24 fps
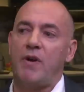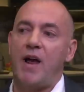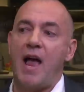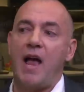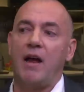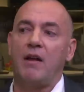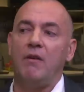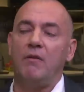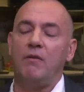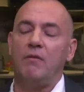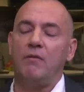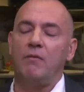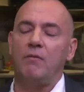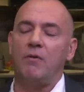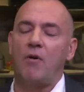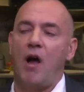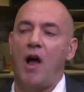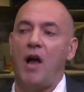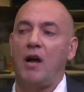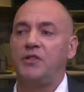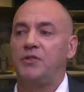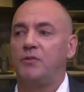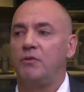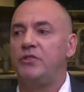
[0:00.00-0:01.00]
rock.
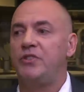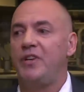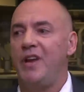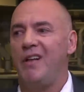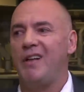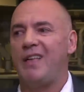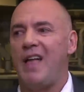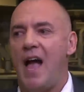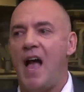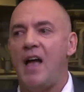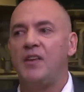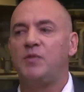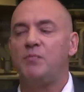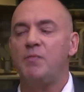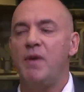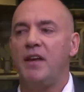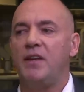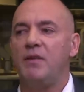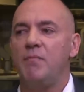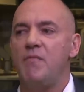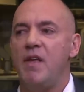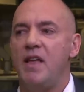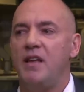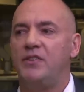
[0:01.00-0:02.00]
rock. So shale gas
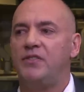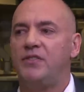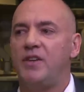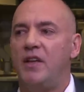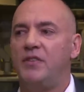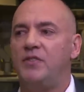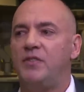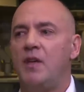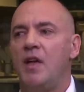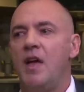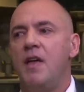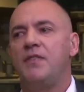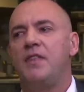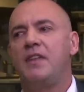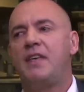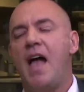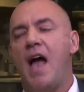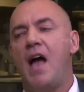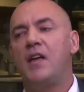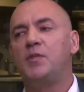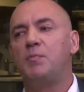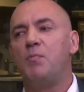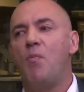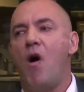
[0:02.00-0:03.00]
make, makes sense. The
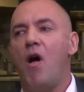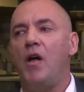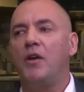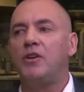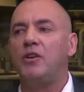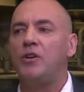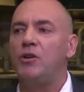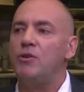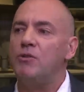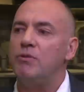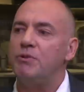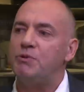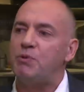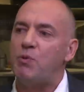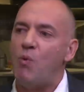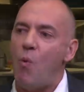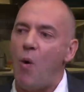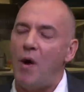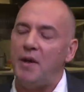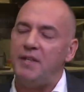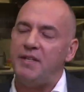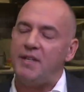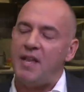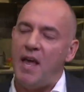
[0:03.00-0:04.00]
gas molecule is
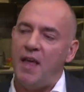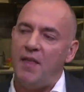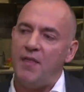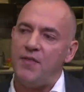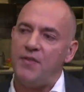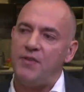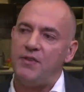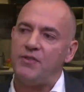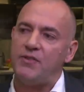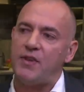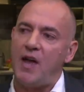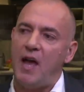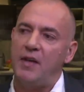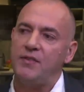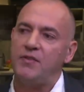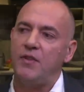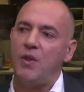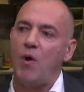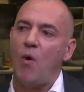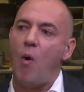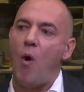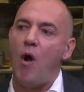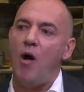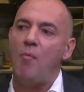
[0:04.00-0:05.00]
one-tenth the size of
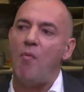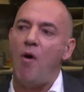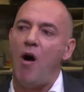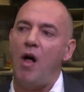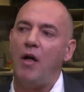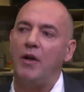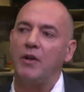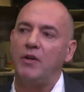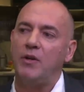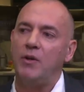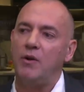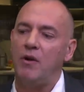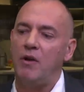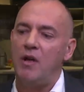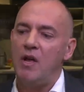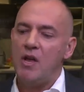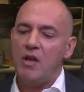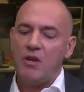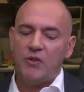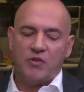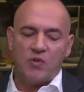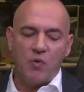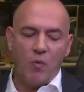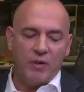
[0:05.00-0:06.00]
the oil molecule.
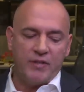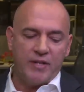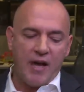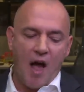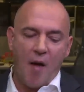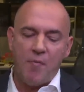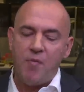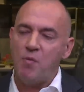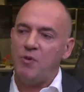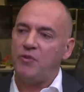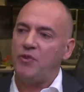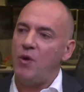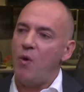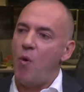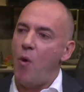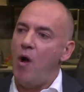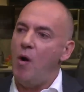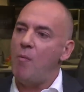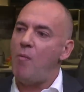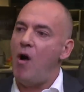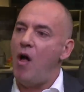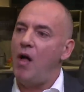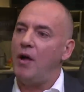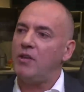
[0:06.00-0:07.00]
So what's happened with the
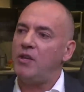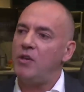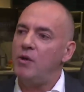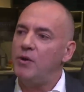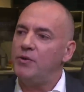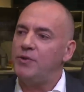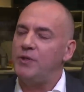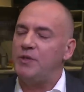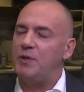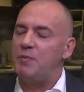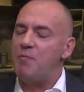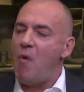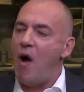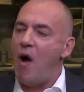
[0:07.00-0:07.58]
oil molecule is it's